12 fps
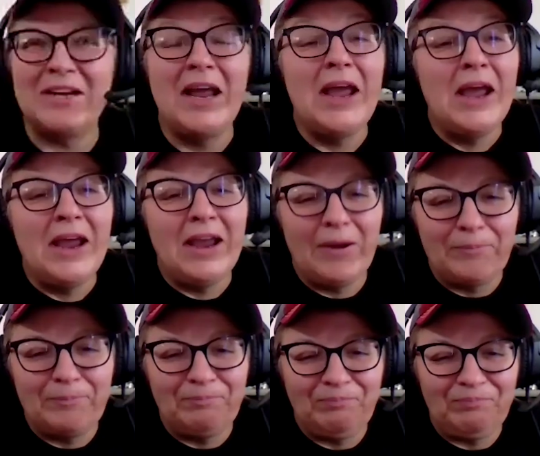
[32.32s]
you think one
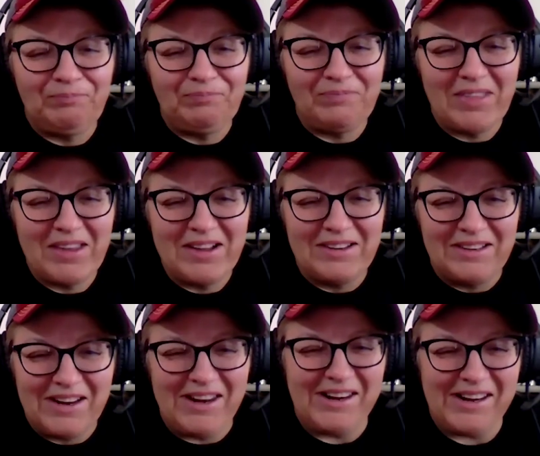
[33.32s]
would offset the
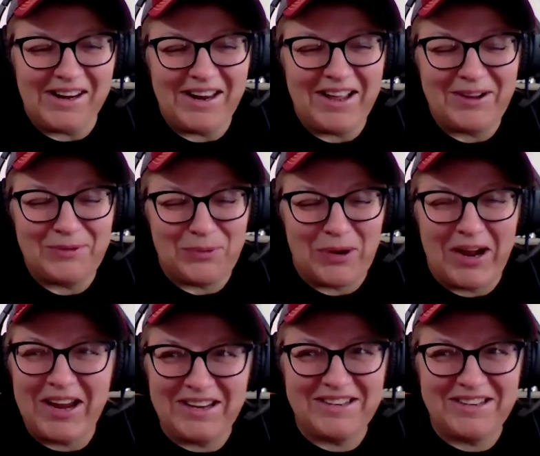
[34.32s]
other, right?